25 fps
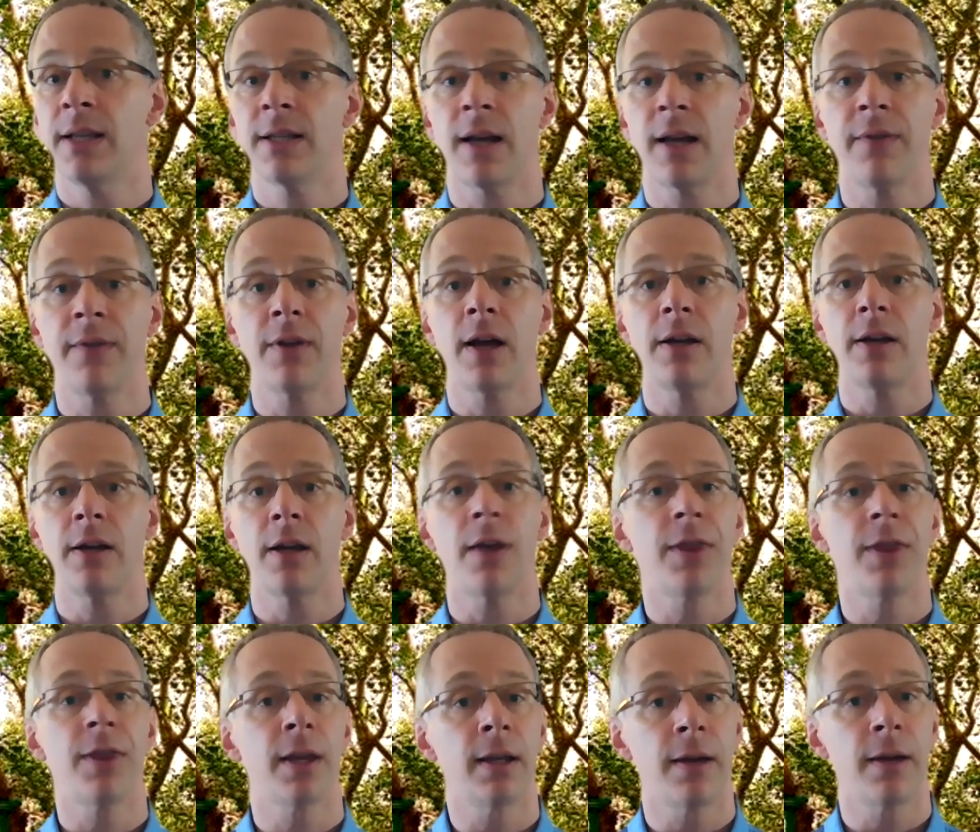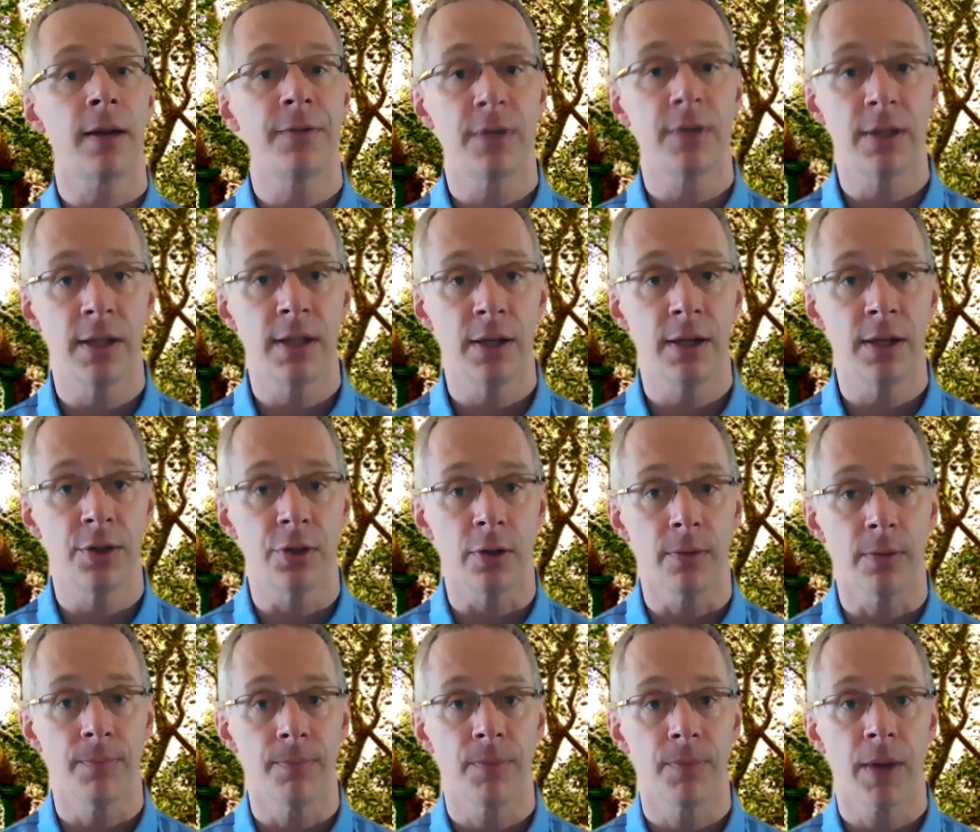"I've got nothing left to teach
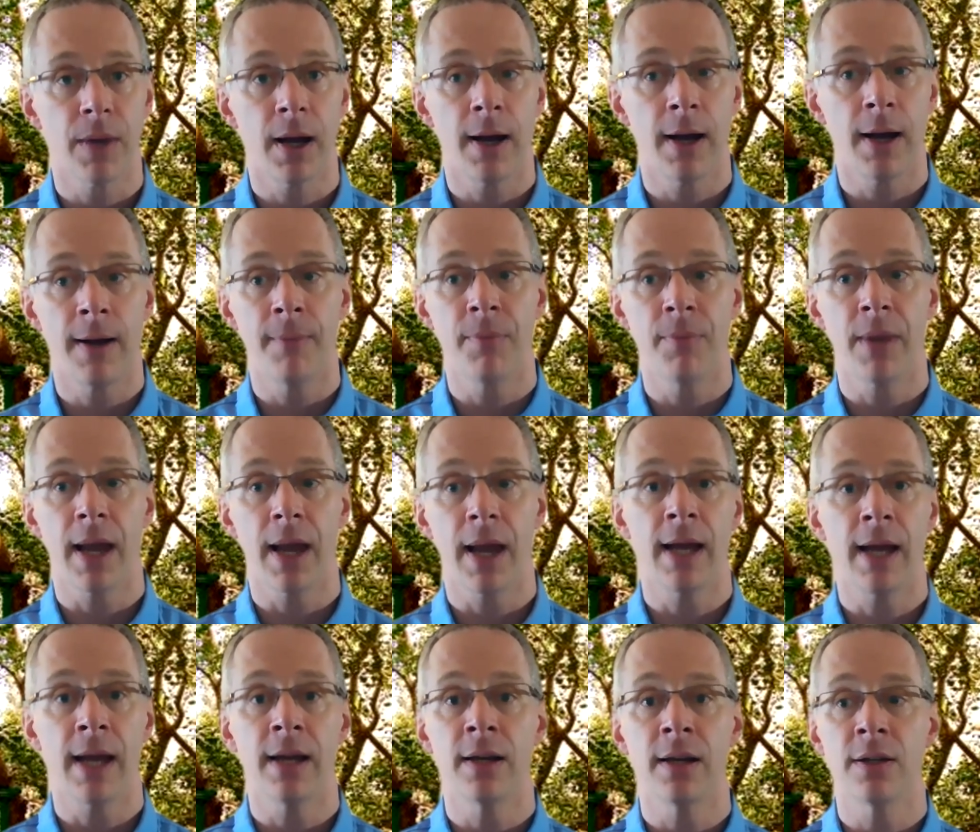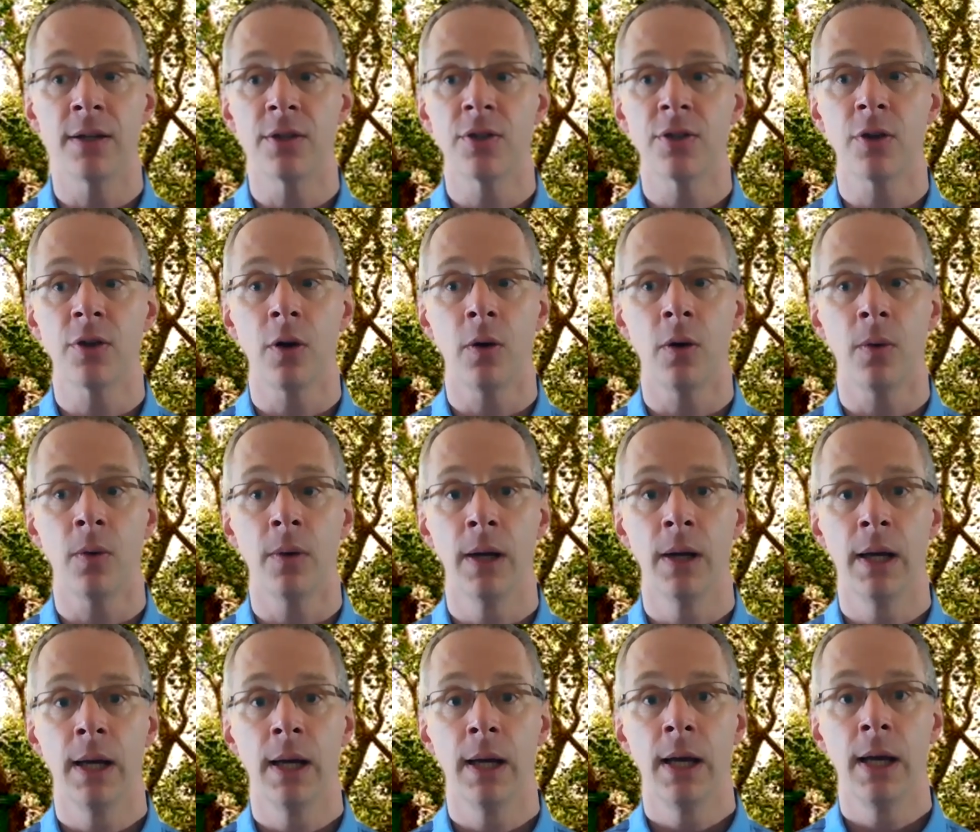you." And so
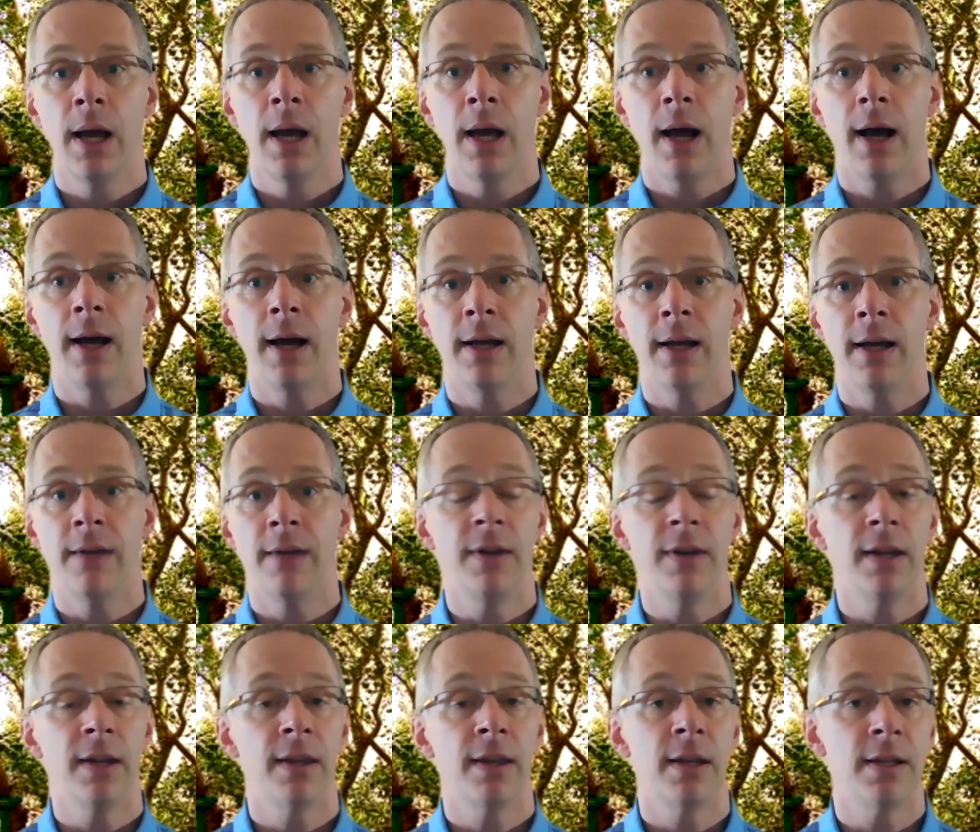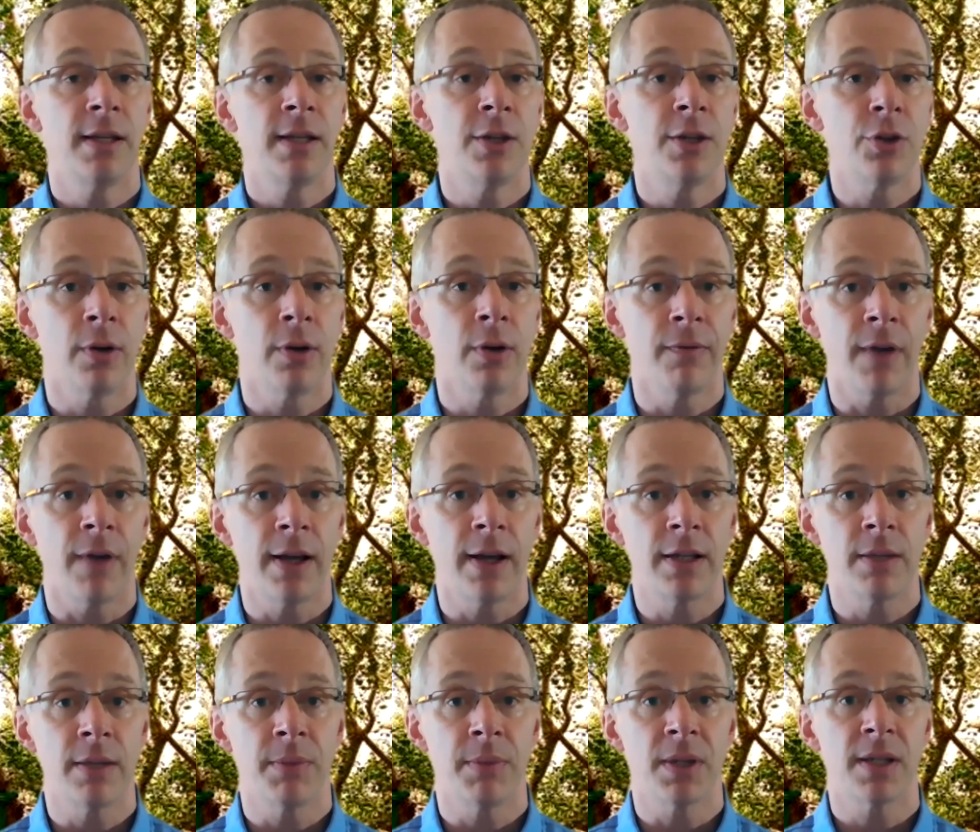the teacher
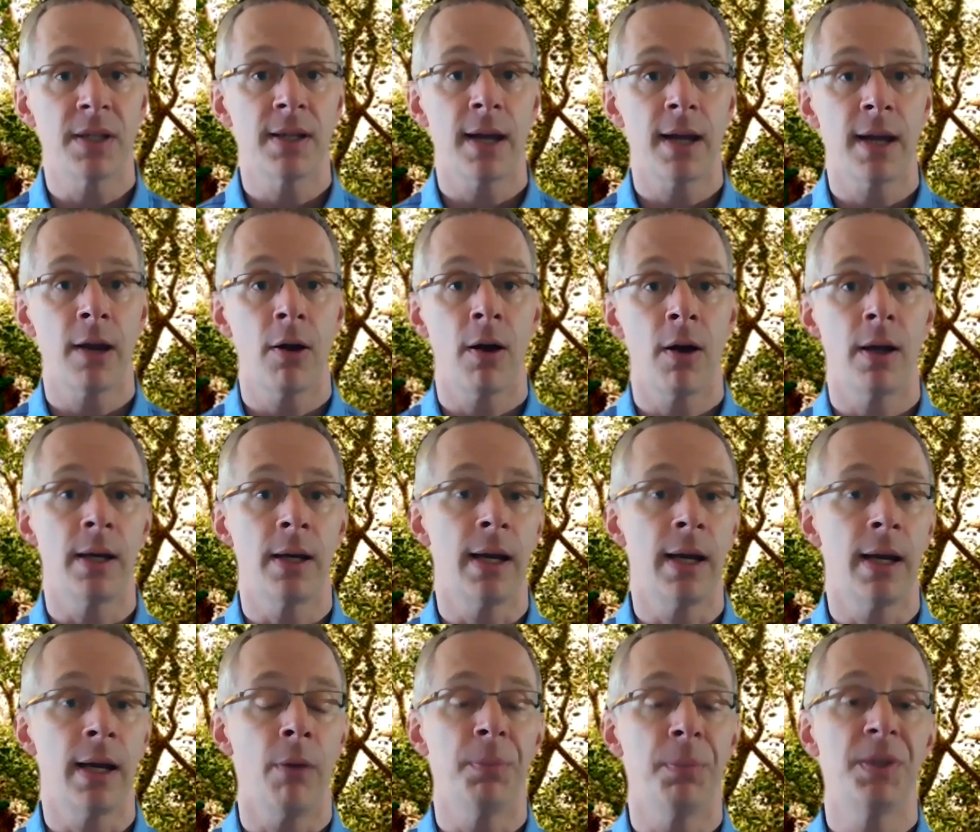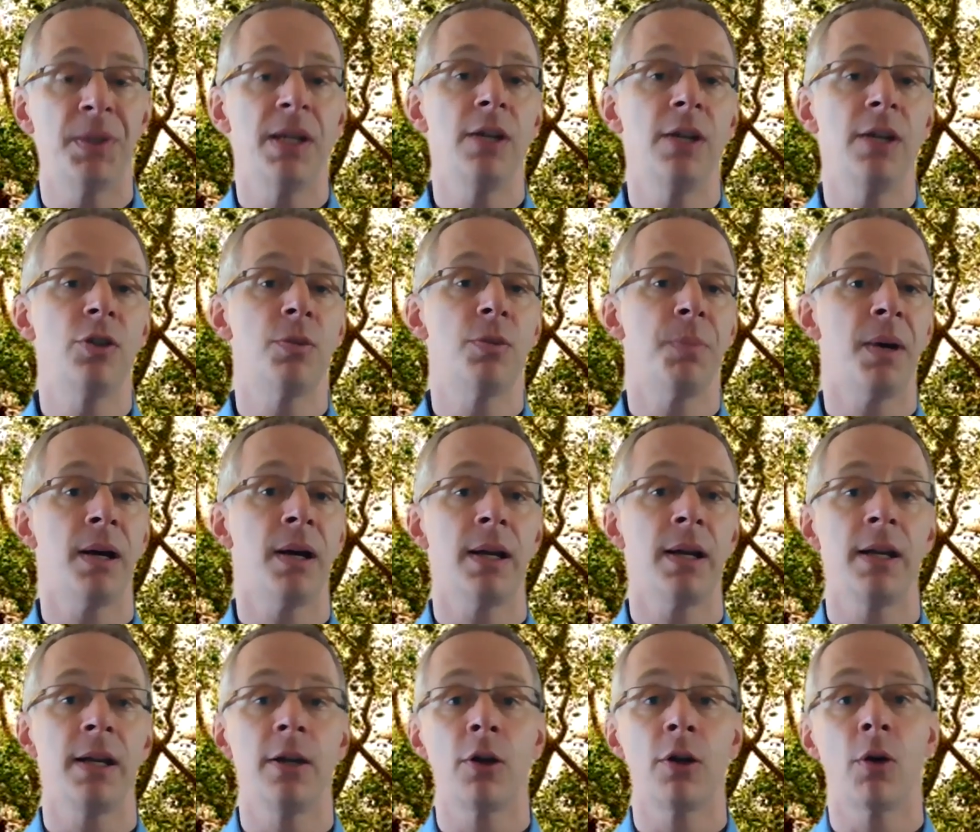invites him to stay on and help teach,
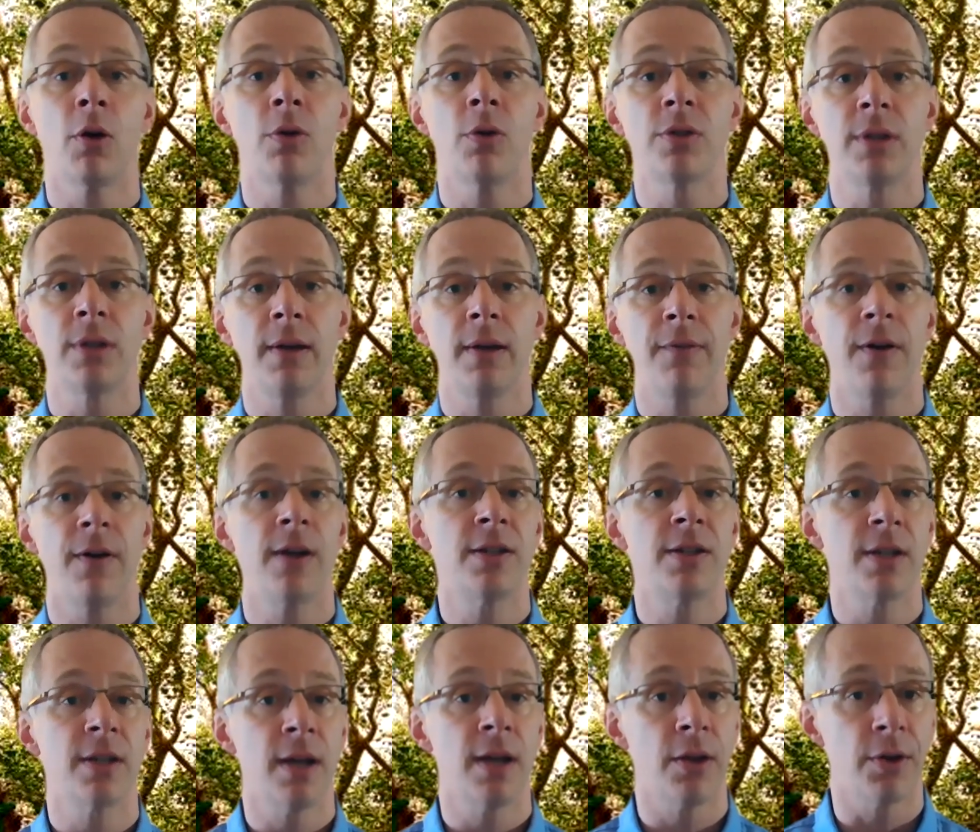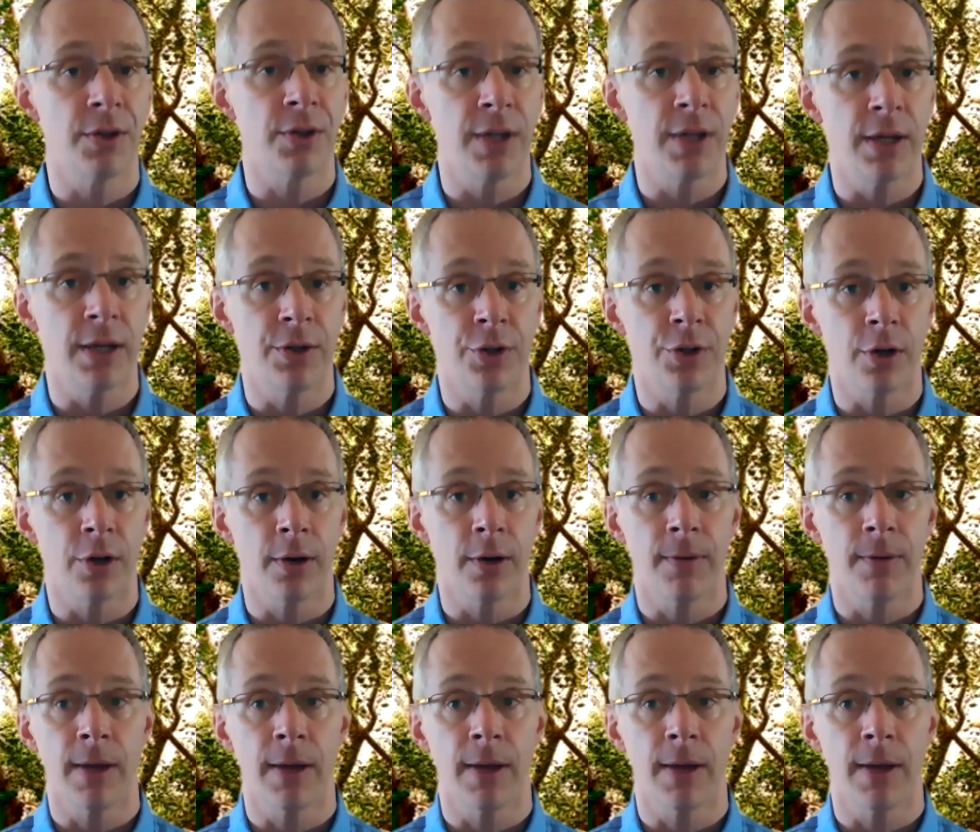but he goes and he finds another teacher.